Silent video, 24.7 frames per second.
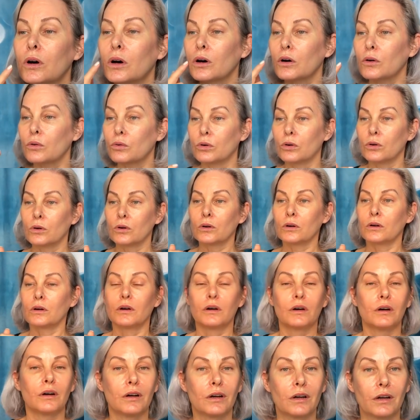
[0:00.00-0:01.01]
Oh,
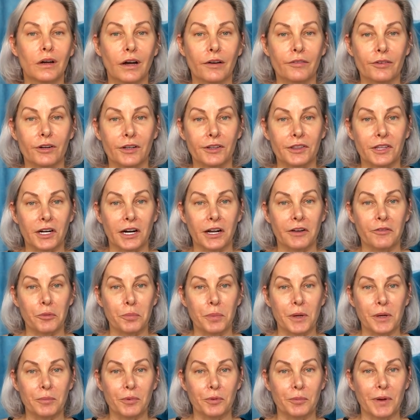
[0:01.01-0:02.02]
I forgot that I have a
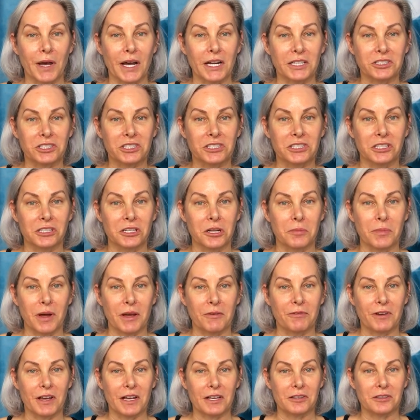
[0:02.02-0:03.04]
pimple patch still on
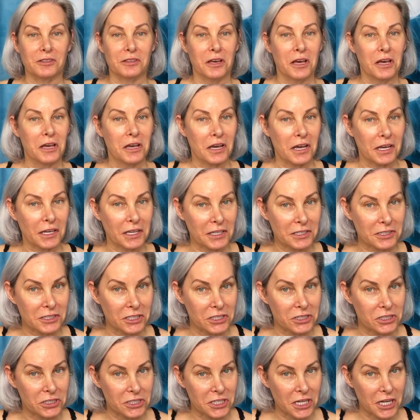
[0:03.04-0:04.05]
my face. I guess
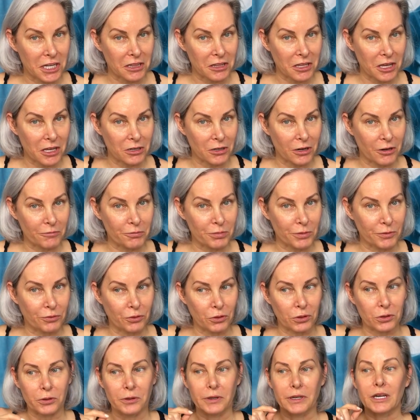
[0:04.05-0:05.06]
I should take that off
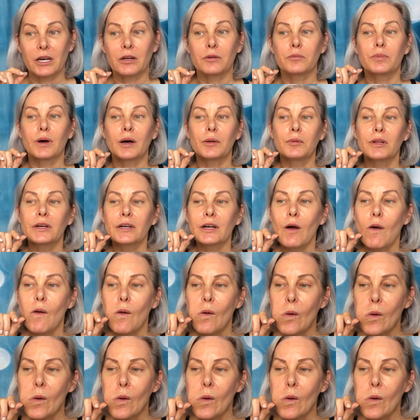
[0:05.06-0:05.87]
before going out in public.